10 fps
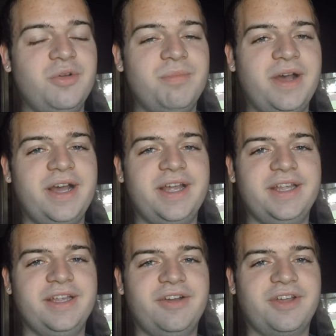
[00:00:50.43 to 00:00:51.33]

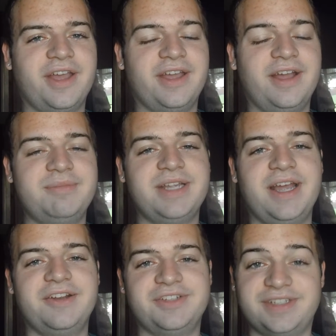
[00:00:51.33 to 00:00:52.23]
my, okay, I'm
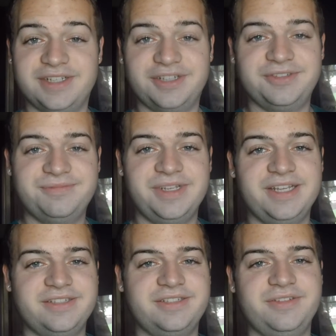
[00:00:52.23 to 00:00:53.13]
tired still,
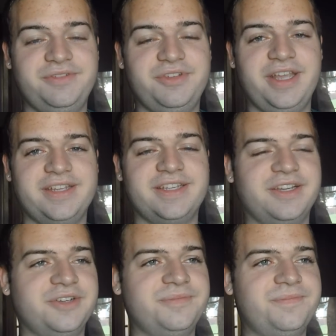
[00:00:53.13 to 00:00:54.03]
as if you can't
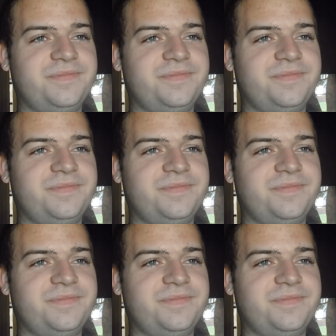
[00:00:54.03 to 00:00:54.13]
tell.